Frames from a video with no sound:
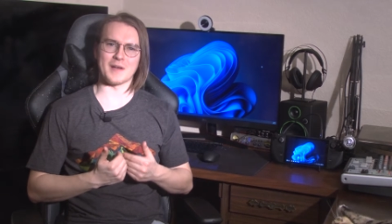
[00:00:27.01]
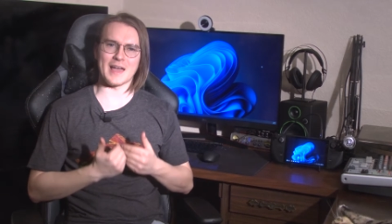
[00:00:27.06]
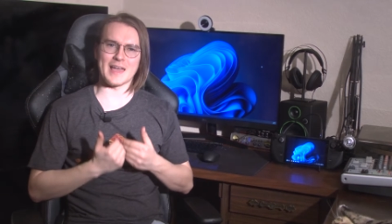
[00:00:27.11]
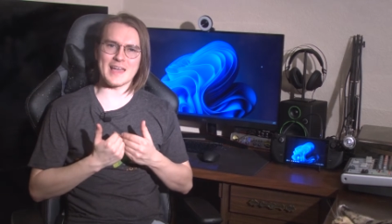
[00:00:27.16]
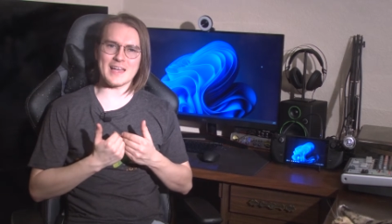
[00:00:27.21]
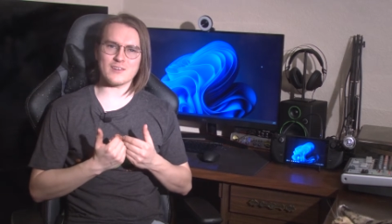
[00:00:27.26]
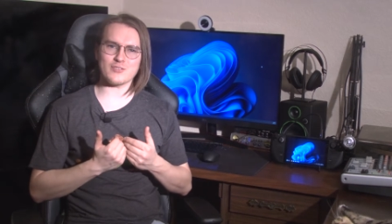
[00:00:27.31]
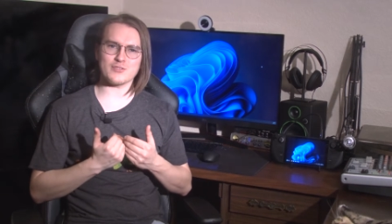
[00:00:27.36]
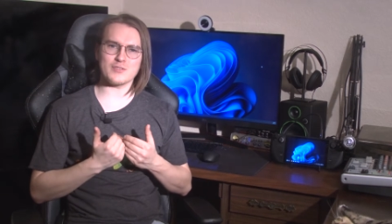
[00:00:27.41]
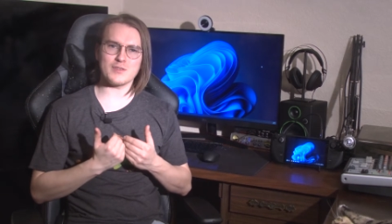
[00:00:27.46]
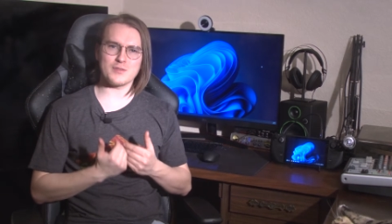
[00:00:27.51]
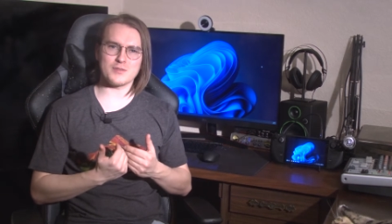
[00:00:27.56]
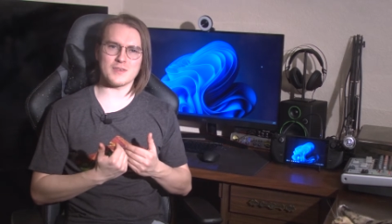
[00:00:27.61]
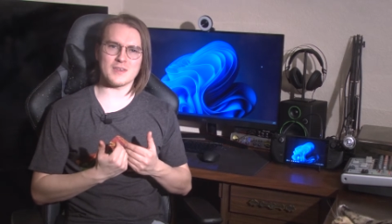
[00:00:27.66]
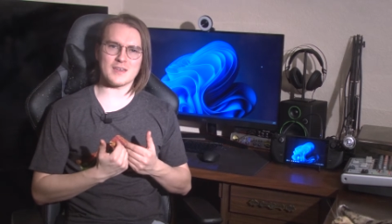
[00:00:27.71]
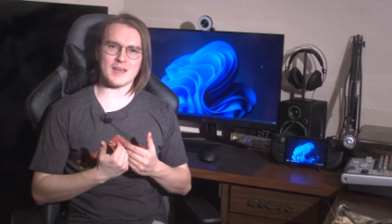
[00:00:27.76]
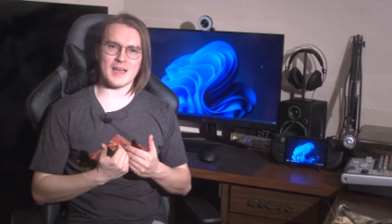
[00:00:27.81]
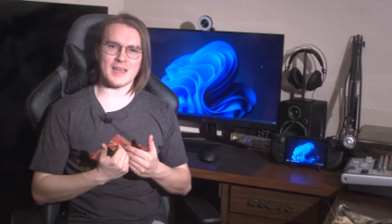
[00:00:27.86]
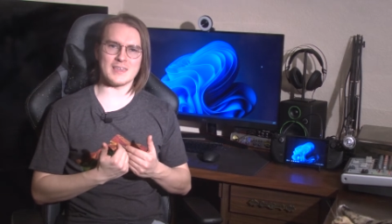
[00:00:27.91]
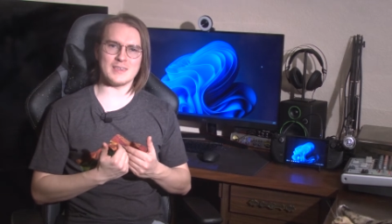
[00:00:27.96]
I actually
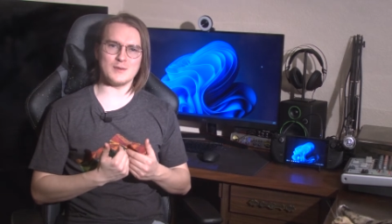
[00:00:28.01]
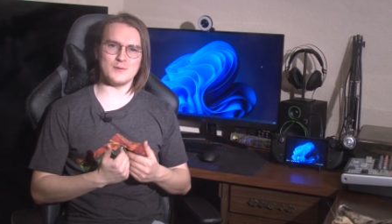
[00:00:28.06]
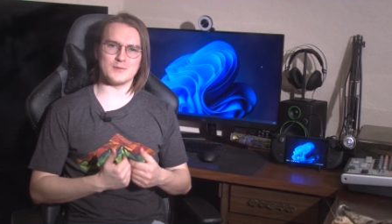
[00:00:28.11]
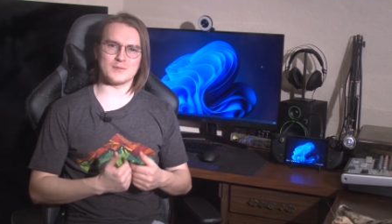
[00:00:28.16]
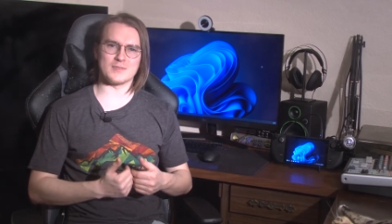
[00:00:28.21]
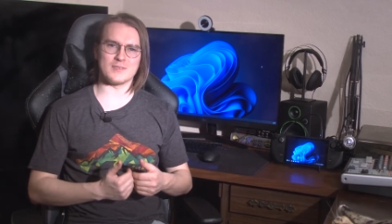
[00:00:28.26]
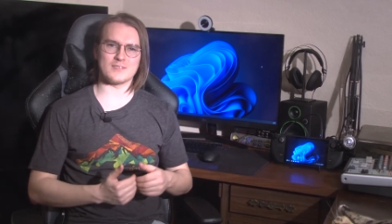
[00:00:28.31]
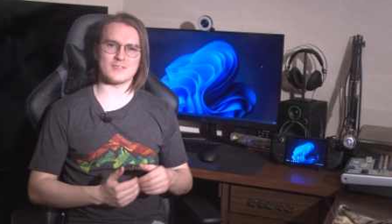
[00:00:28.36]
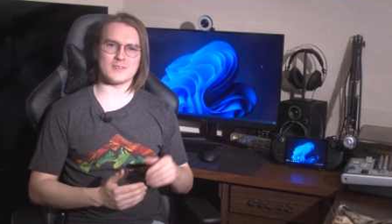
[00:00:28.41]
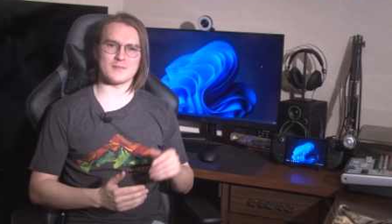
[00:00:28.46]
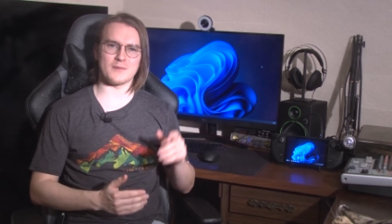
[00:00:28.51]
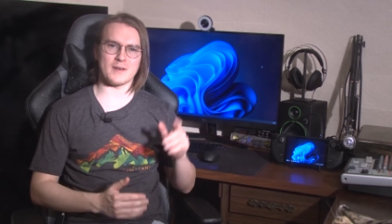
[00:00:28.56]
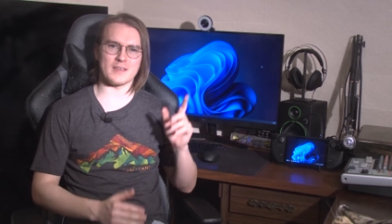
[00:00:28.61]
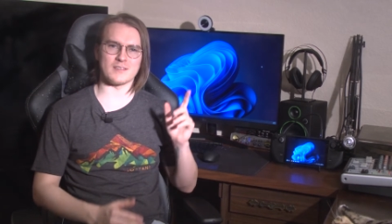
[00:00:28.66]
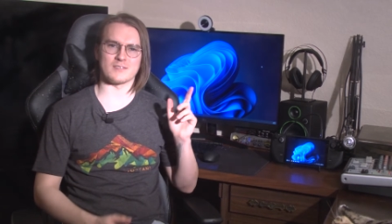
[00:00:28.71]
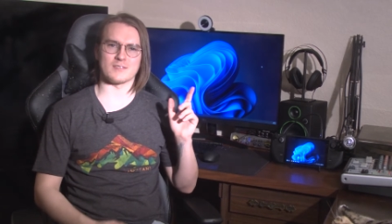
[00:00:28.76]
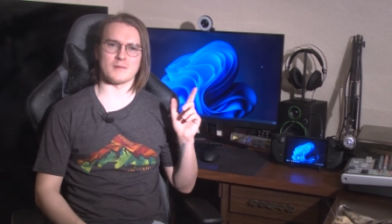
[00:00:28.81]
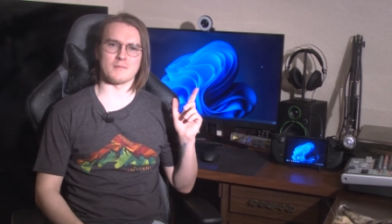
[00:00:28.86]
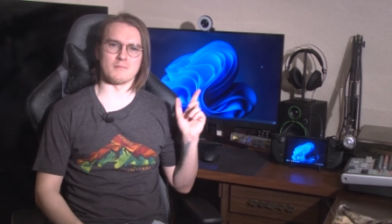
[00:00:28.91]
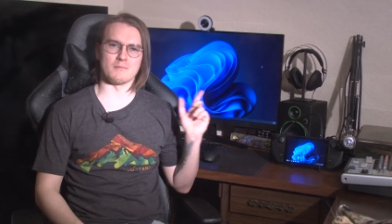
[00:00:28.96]
think I use this
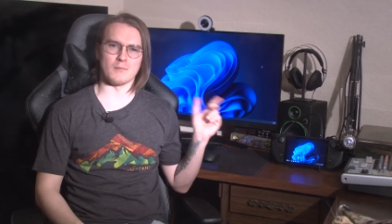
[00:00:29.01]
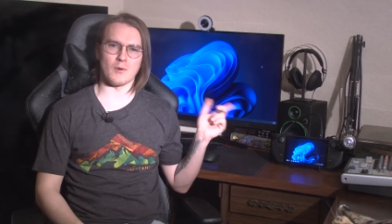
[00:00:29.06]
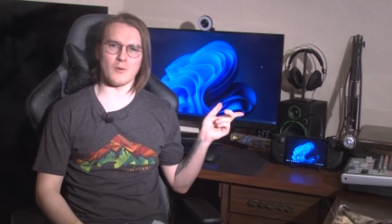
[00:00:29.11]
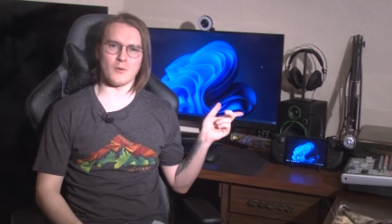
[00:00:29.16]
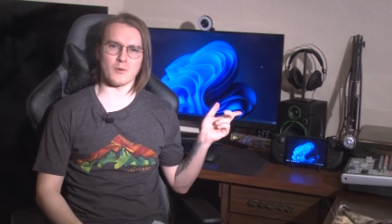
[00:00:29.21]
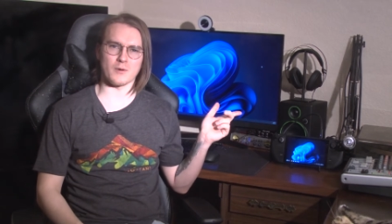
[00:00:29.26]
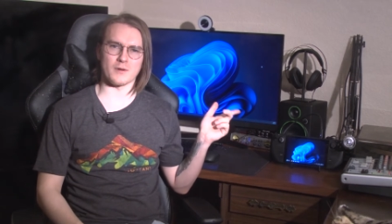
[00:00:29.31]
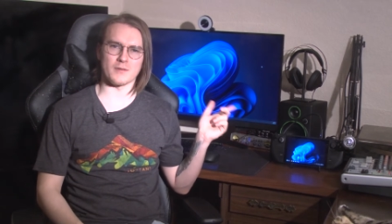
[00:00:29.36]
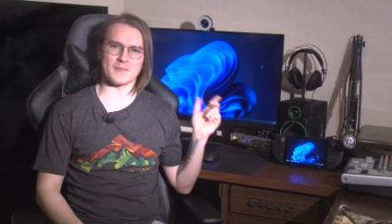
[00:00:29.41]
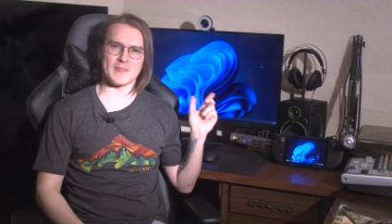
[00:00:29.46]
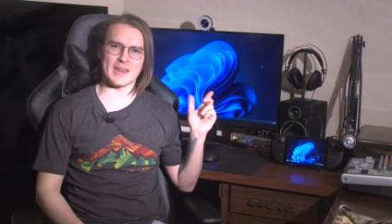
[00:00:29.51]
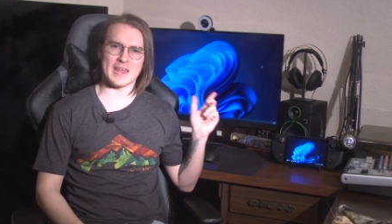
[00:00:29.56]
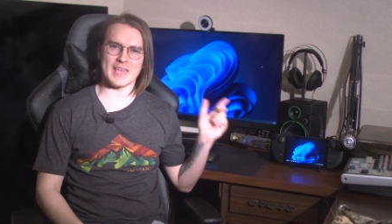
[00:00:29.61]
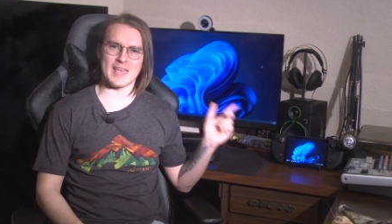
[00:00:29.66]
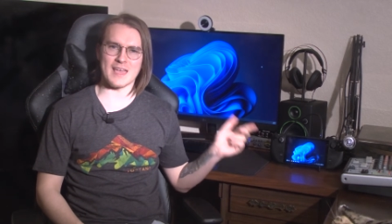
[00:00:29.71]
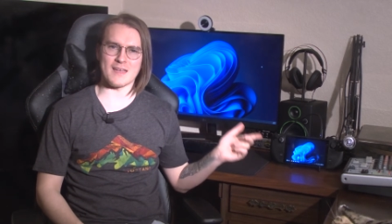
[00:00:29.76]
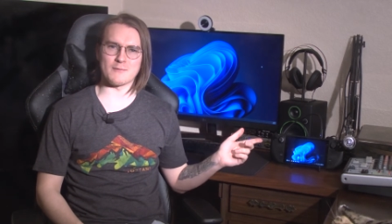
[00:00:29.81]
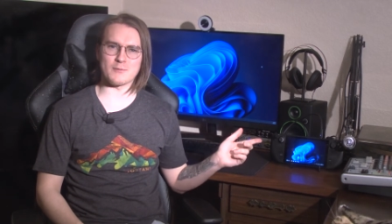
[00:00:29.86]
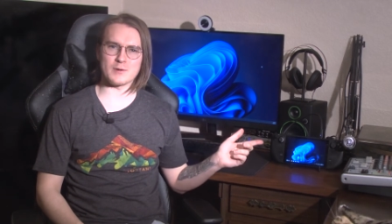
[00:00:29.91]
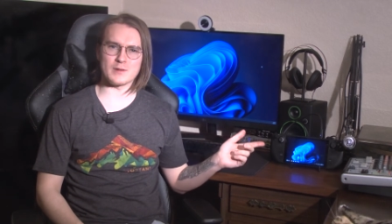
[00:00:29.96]
device more than
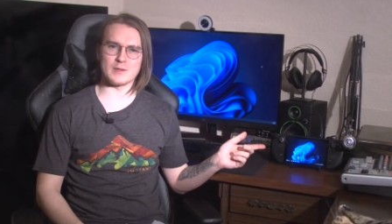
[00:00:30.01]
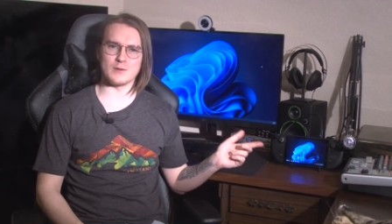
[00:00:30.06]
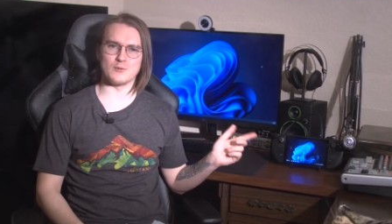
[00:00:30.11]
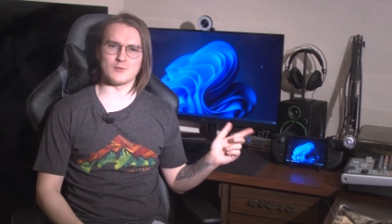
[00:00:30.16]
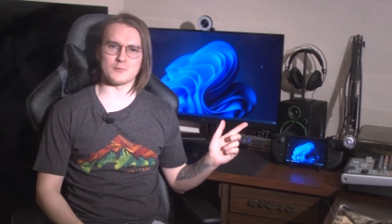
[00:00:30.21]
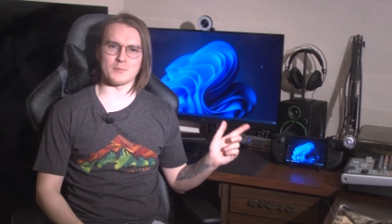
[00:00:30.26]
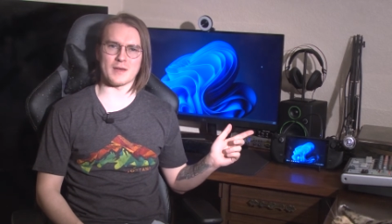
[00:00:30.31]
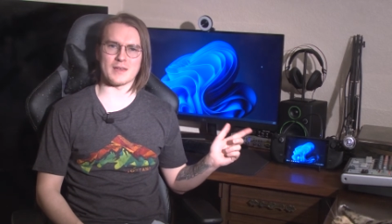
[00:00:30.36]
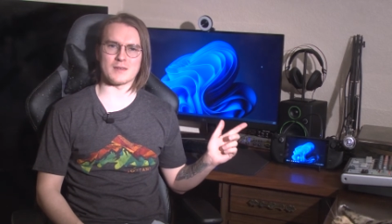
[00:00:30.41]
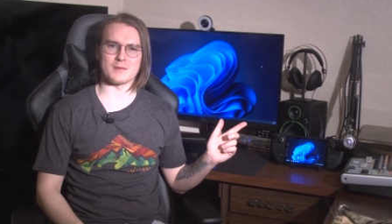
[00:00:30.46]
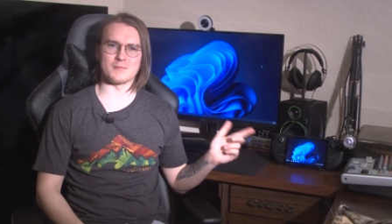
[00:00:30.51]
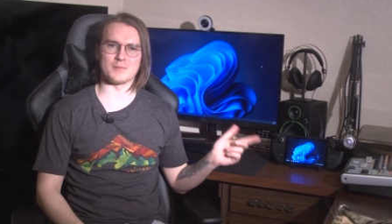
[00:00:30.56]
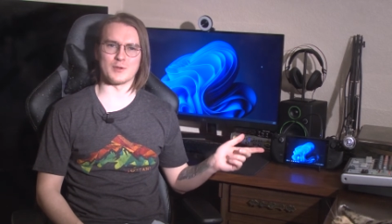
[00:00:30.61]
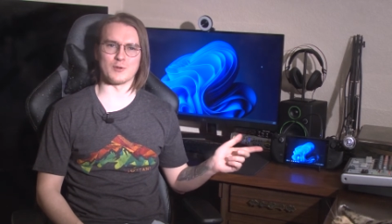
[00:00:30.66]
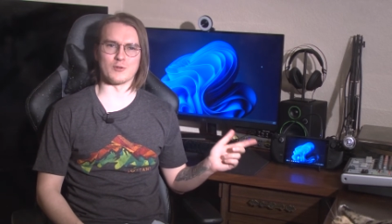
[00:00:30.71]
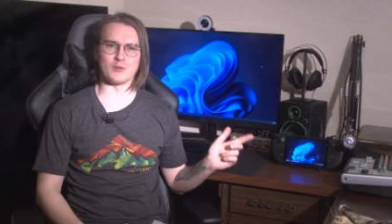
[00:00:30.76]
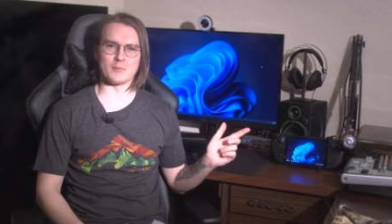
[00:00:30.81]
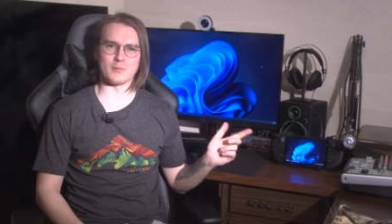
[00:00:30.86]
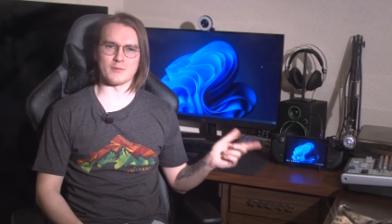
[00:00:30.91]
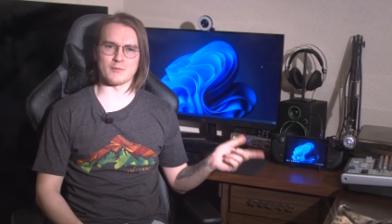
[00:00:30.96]
I ever used my
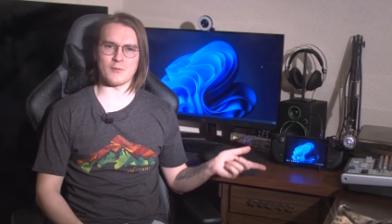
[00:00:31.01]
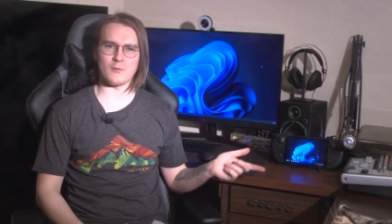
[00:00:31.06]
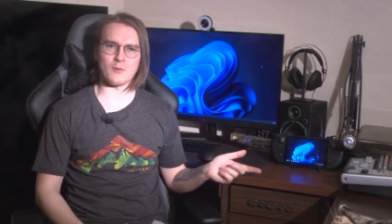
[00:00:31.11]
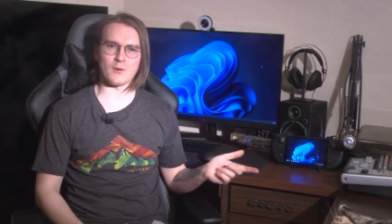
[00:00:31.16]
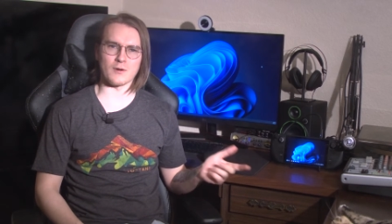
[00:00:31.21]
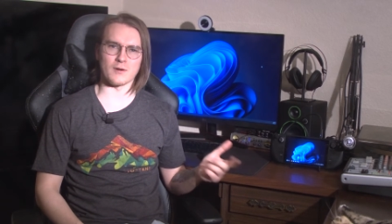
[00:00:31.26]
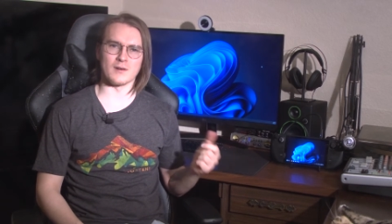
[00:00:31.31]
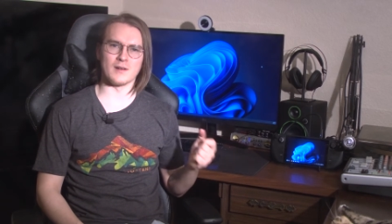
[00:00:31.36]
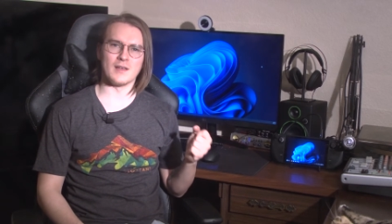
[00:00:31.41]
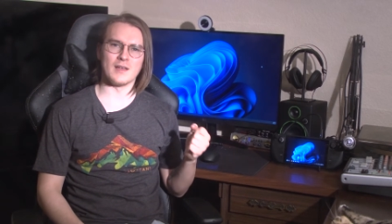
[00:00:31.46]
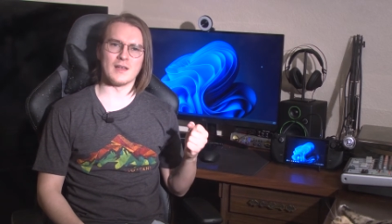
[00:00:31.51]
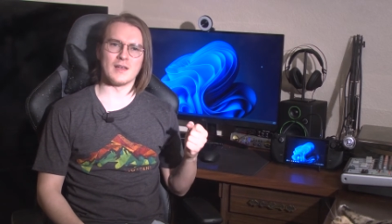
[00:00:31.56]
computer before.